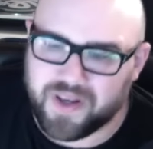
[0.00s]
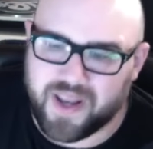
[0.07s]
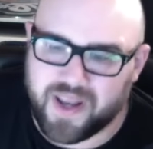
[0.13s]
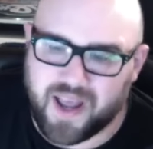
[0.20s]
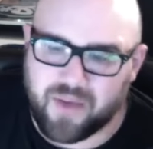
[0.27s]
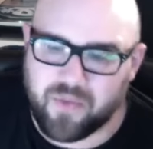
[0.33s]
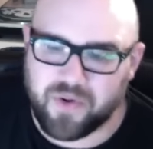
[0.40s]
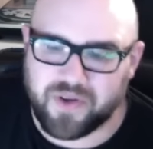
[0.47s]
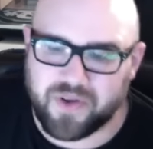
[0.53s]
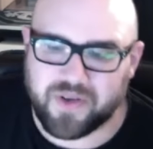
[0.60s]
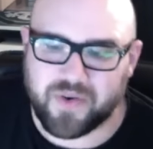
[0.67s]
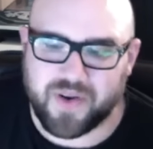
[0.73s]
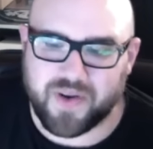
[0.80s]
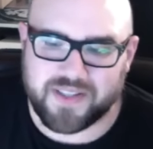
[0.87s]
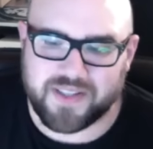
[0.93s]
I wouldn't
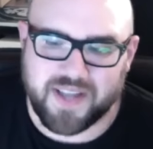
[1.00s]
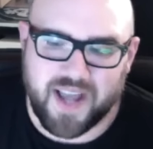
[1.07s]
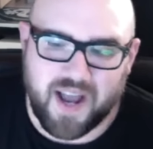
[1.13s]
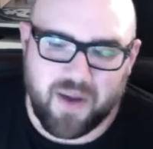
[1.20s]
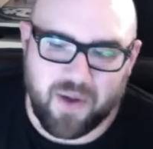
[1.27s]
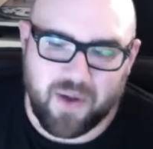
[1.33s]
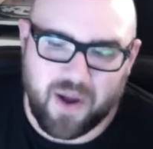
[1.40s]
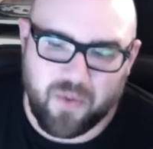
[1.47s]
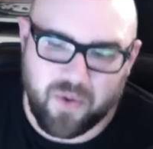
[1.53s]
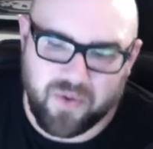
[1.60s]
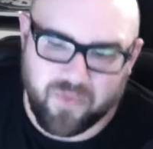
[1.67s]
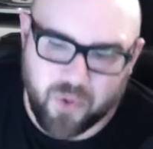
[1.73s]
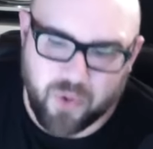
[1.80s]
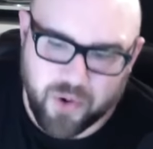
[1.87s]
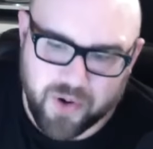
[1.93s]
trust that. I
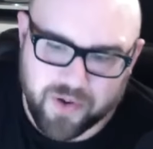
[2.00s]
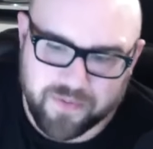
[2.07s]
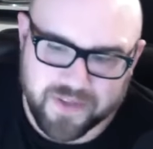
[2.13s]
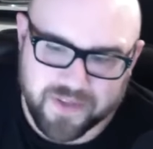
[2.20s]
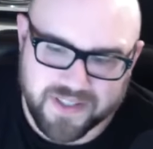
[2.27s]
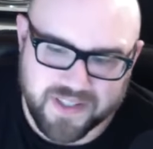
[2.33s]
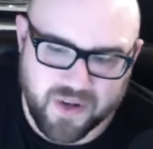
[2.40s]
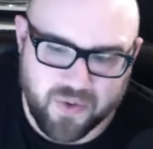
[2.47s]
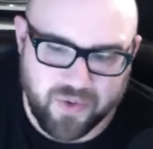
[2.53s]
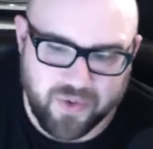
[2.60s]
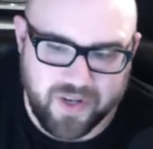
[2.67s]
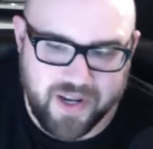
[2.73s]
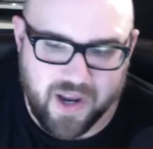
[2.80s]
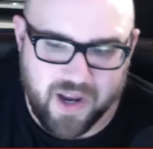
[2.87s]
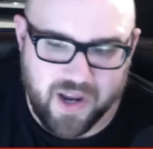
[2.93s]
wouldn't wonder if it's
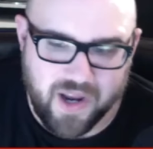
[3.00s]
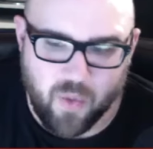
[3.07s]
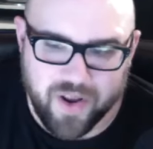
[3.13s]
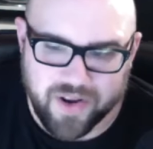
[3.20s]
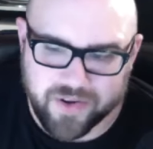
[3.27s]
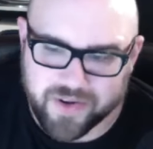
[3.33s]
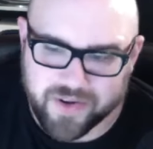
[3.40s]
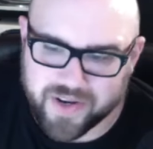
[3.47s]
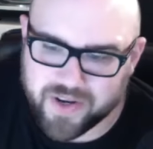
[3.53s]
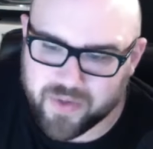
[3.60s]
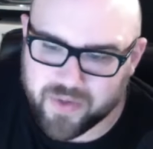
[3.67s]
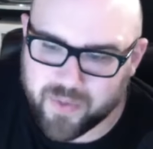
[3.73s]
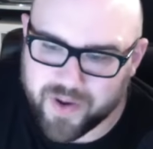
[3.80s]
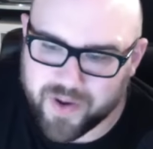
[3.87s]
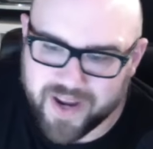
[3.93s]
only
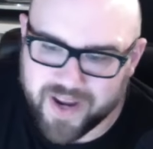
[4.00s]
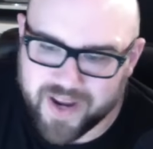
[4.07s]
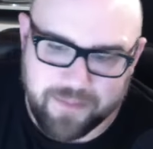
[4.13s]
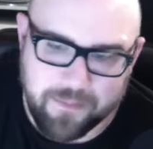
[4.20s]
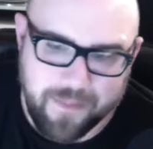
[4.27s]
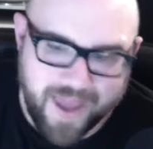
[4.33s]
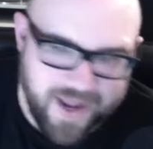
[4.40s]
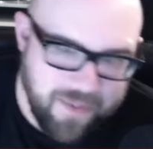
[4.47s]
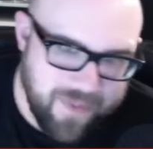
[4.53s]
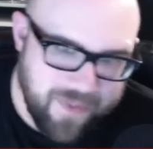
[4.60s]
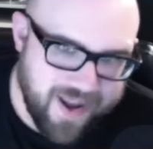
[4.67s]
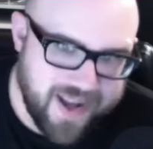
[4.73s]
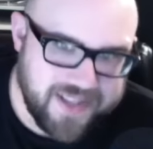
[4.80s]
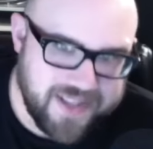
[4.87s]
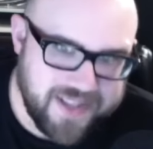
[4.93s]
128
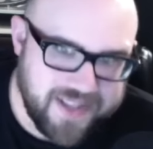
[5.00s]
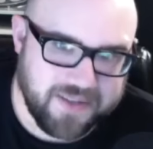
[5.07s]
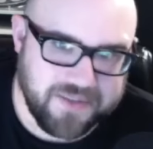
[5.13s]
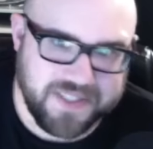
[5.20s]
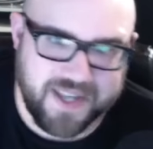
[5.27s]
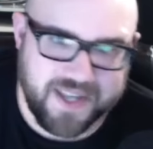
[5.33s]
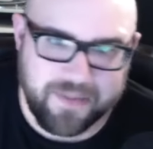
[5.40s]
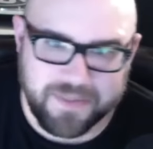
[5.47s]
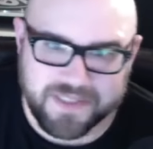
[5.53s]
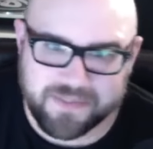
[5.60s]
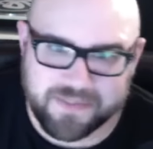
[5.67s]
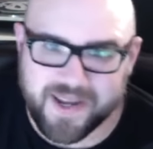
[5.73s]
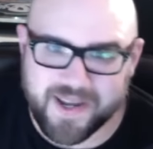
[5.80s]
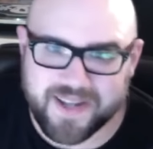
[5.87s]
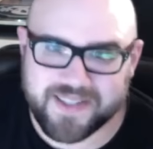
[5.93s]
megabytes of sample
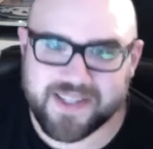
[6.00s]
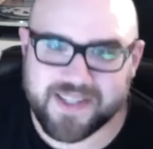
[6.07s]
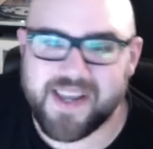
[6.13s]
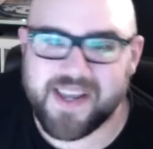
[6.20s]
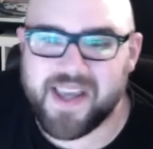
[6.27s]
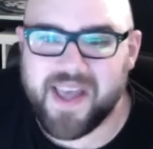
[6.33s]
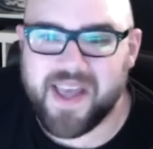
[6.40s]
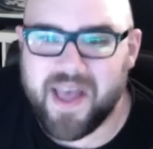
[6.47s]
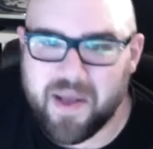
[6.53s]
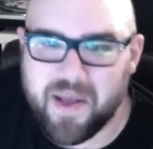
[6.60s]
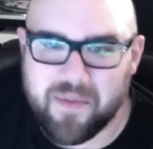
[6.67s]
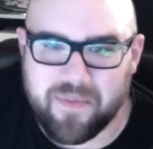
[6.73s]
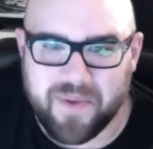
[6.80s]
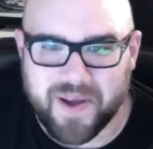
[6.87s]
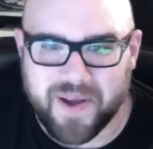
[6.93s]
space.
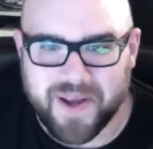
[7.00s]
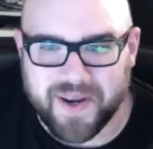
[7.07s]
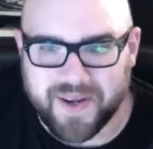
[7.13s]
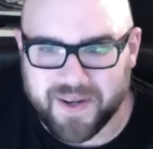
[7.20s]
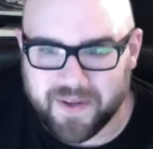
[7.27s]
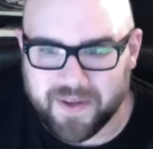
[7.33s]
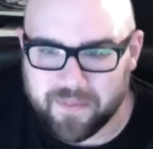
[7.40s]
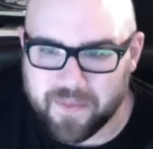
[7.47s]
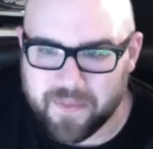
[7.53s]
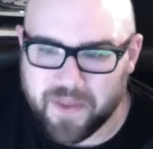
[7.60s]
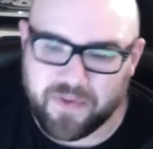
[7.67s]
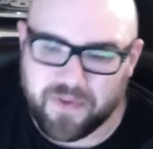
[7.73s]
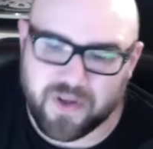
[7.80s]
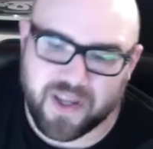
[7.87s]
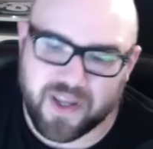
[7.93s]
But
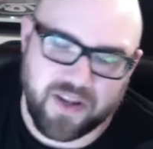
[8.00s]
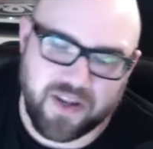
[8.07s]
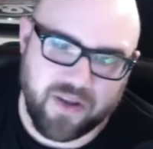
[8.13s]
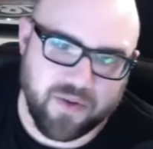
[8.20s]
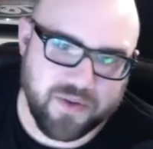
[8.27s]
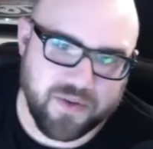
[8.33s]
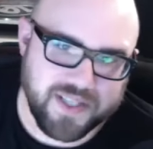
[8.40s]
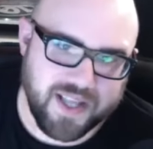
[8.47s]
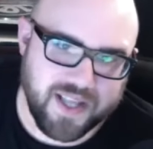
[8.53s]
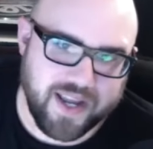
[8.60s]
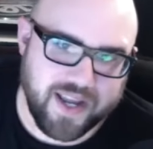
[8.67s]
if you can use like